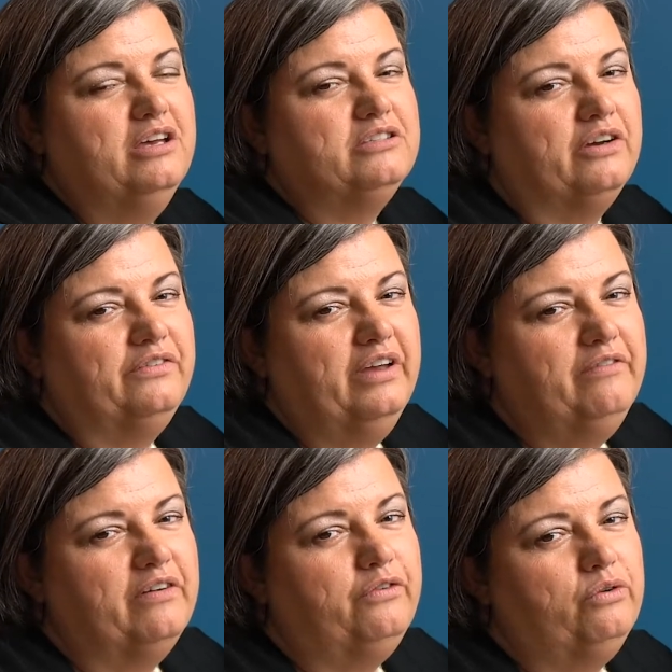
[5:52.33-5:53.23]
So if you
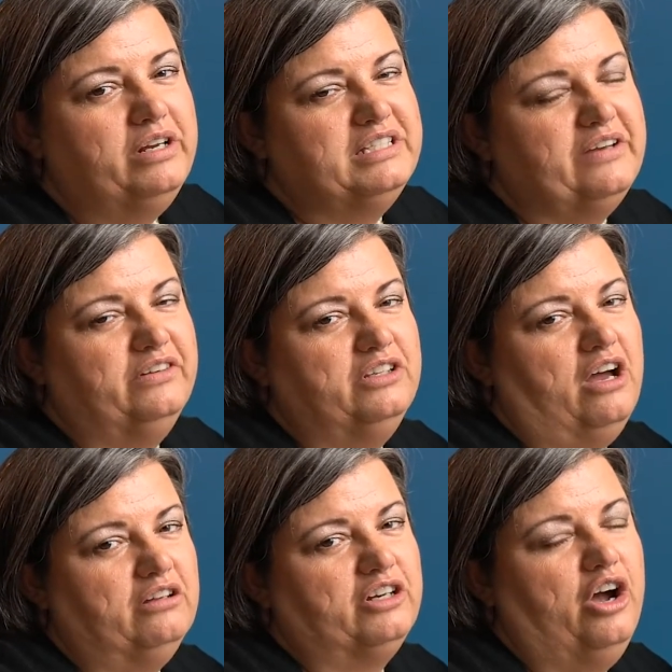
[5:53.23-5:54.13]
have a
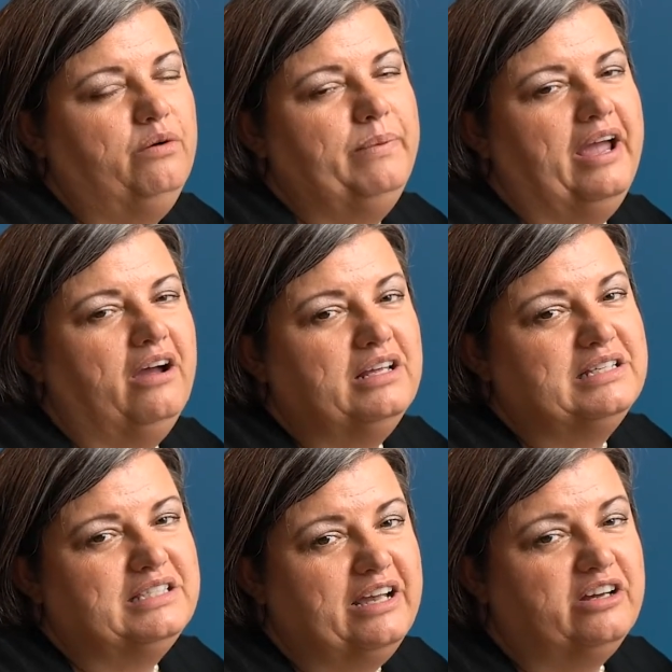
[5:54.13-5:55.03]
$47 copay,
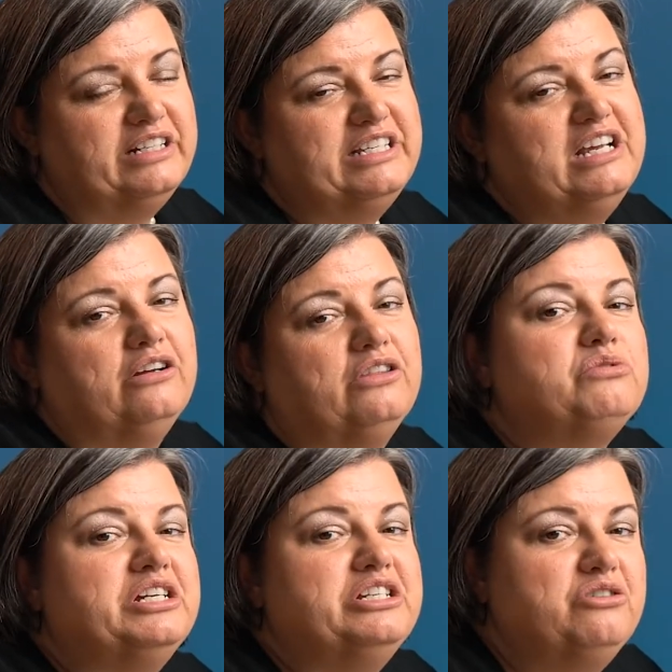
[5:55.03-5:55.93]
let's say on a tier
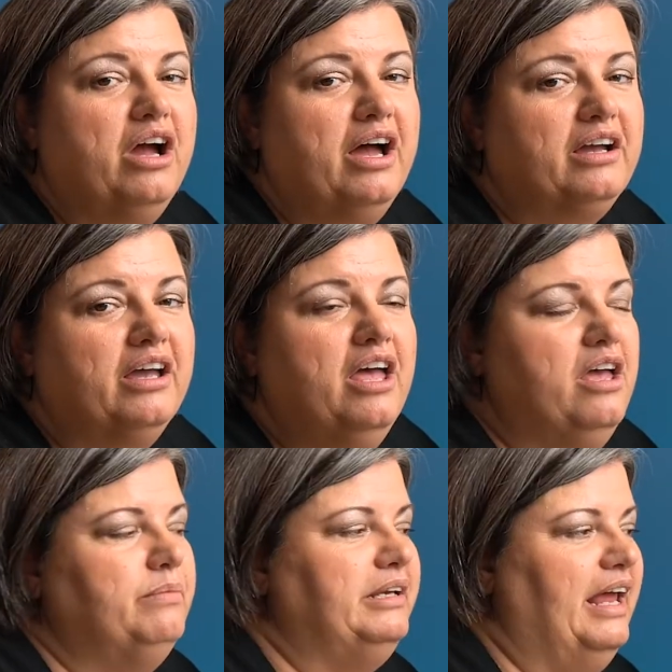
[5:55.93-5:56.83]
3 drug,
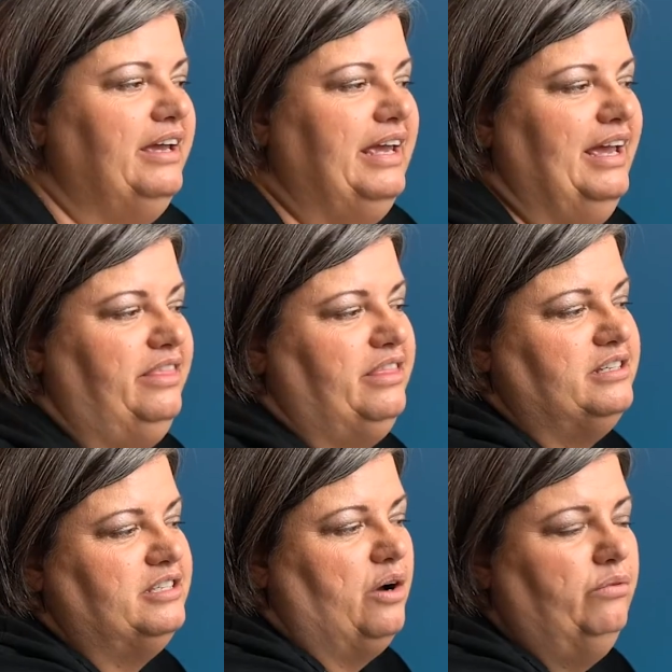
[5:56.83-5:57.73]
but now you hit the
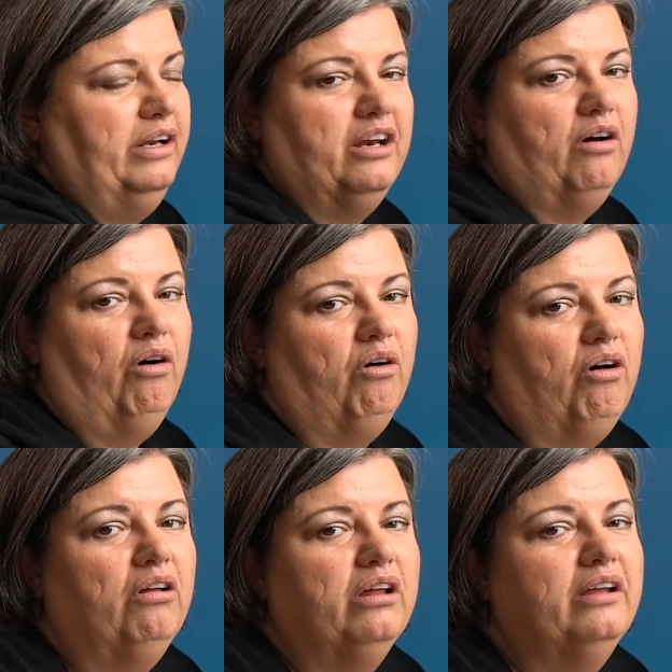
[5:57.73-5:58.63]
donut
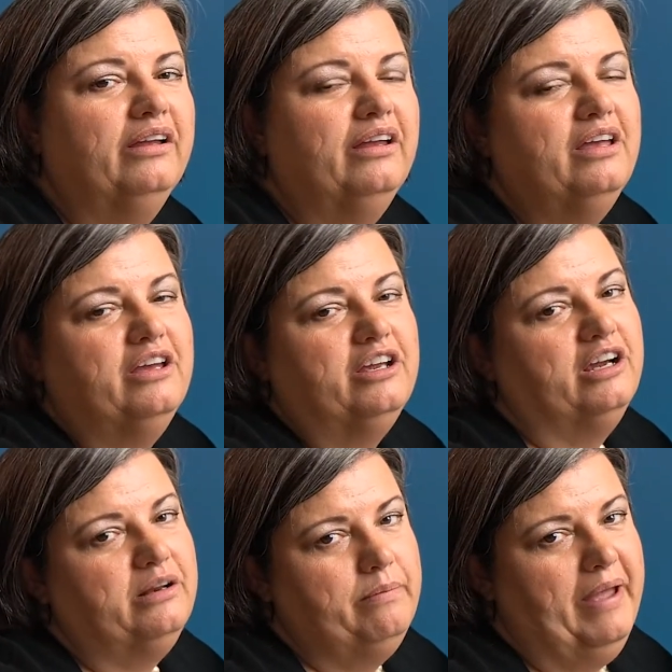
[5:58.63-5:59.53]
hole, you're
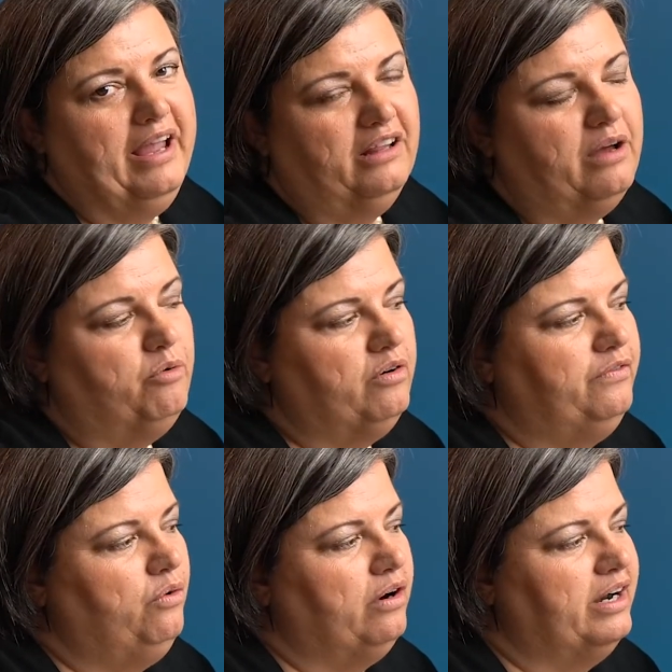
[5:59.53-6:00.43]
going to be paying a lot more
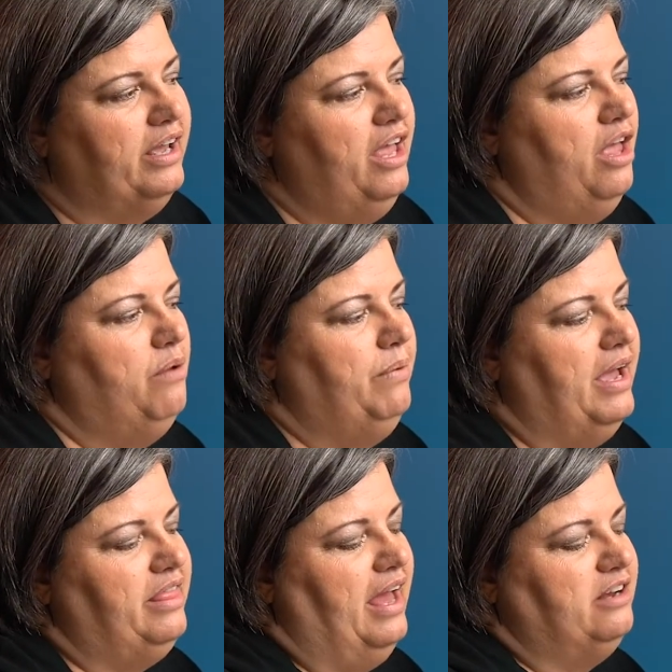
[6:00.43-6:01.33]
for it.
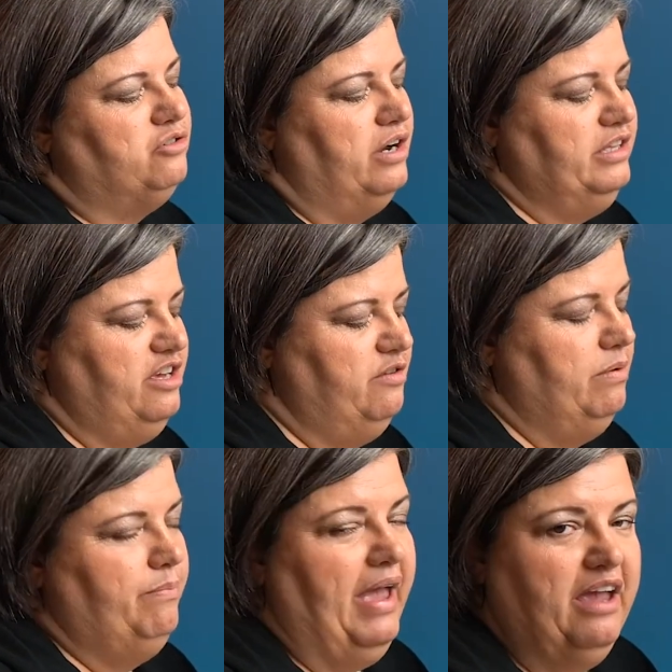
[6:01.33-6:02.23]
But that drug that you've
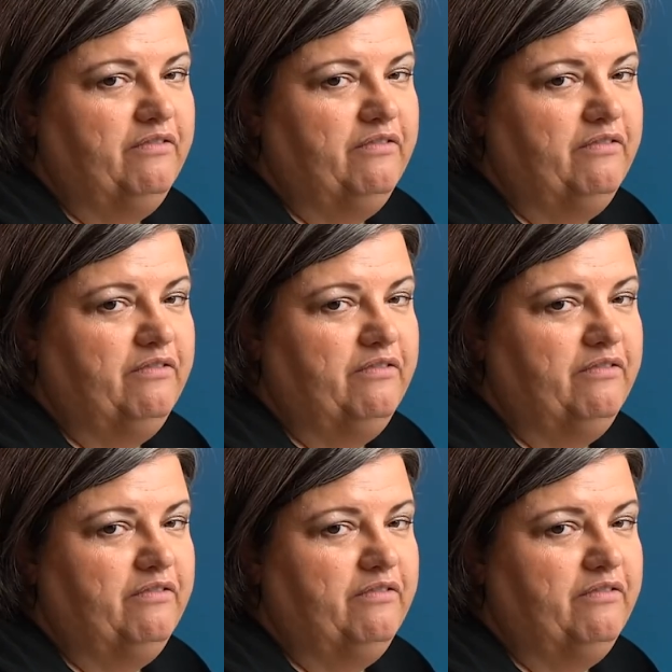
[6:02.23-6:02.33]
been paying